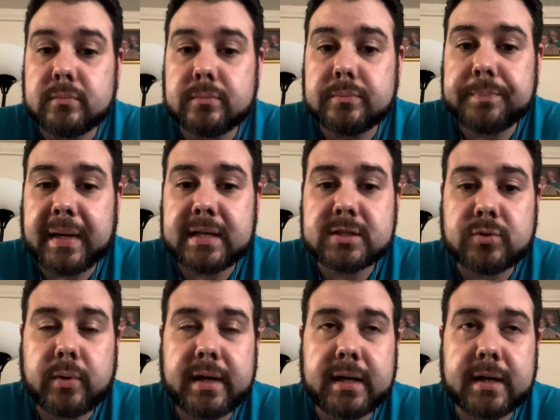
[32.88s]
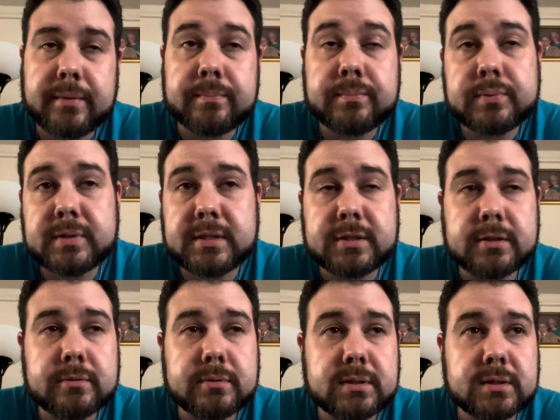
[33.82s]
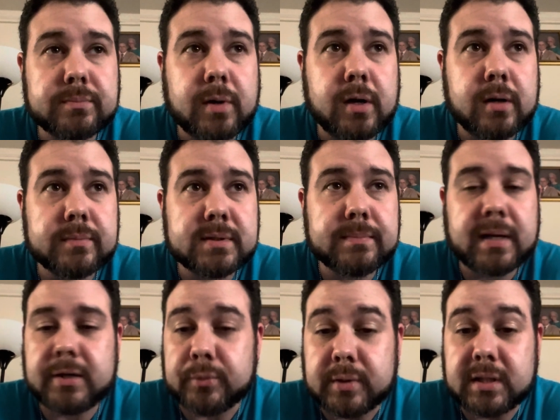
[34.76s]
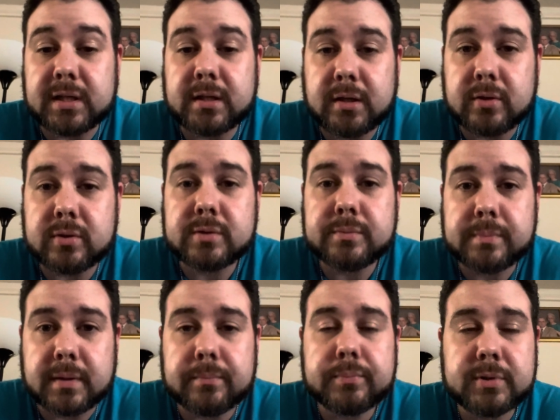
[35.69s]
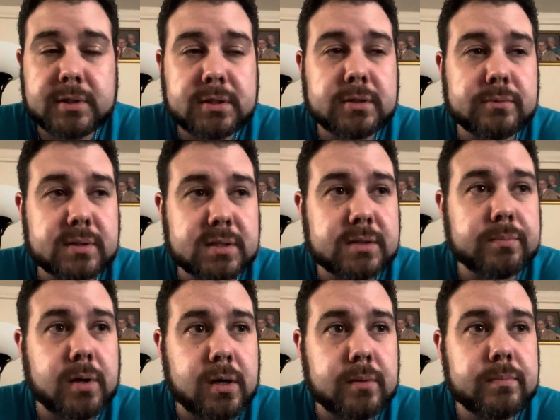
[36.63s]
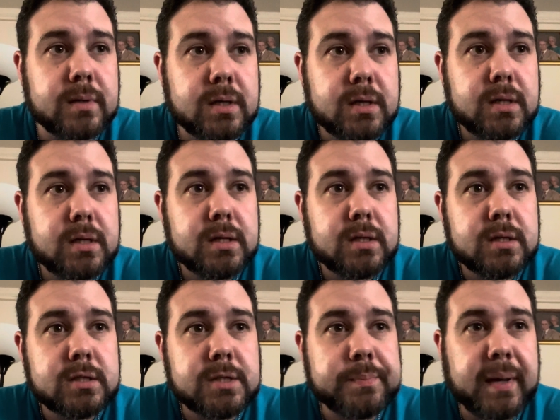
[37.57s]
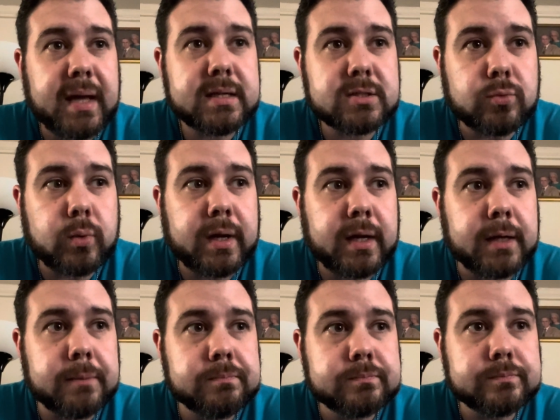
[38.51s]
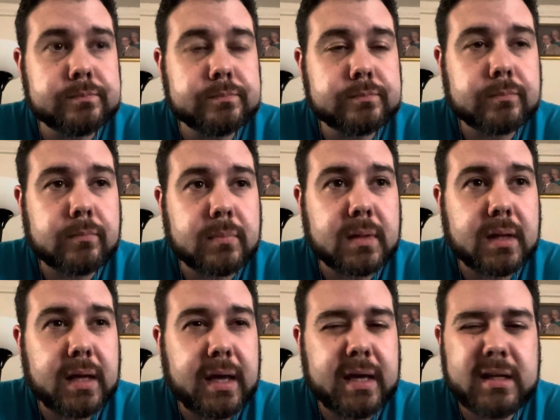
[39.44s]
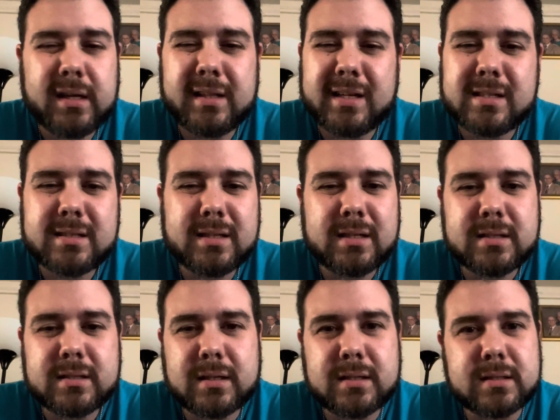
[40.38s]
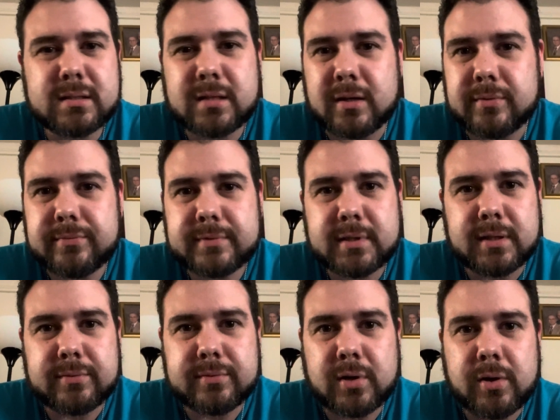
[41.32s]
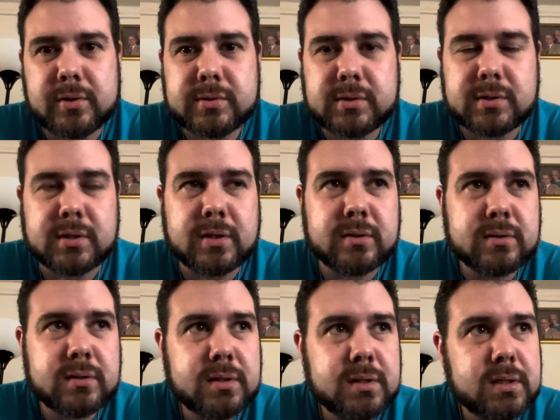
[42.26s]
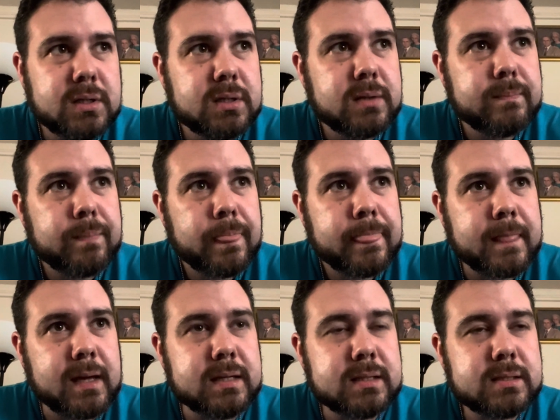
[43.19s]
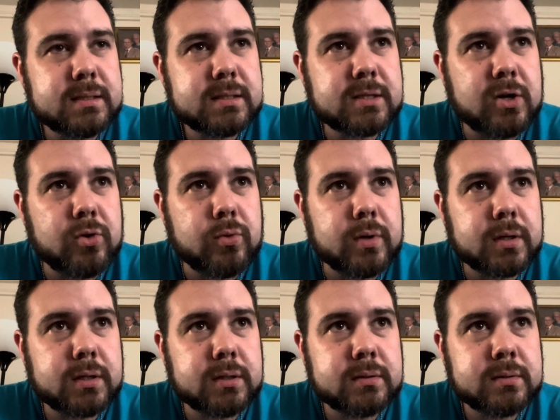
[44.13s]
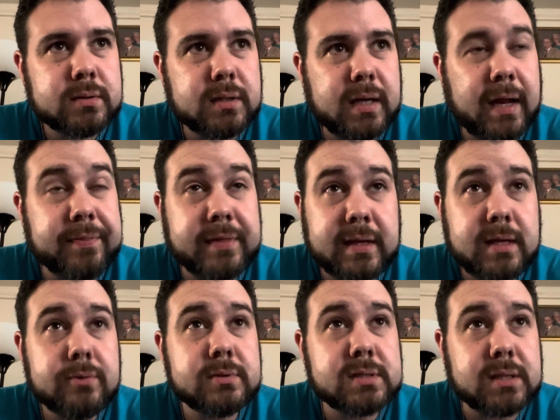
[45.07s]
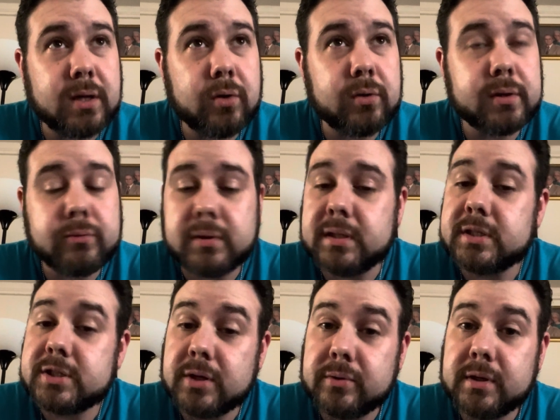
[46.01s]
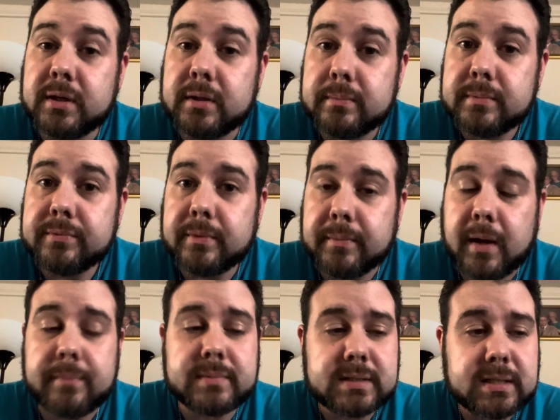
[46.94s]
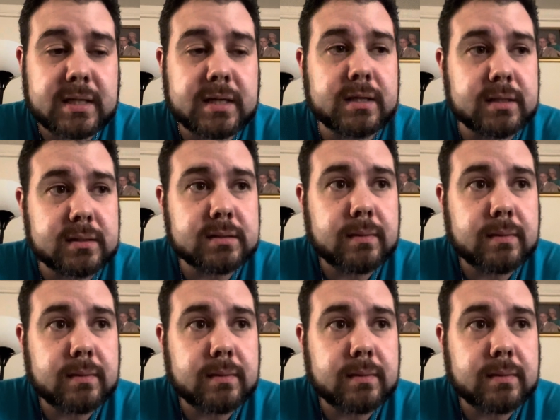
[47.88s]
passed away. I'm pretty sure it was his mom. Somebody really close, but I'm pretty sure it was his mom. She passed away. And yeah, that's a tough loss, And so his coworker, and I think he was the only one that showed up, if I'm not mistaken.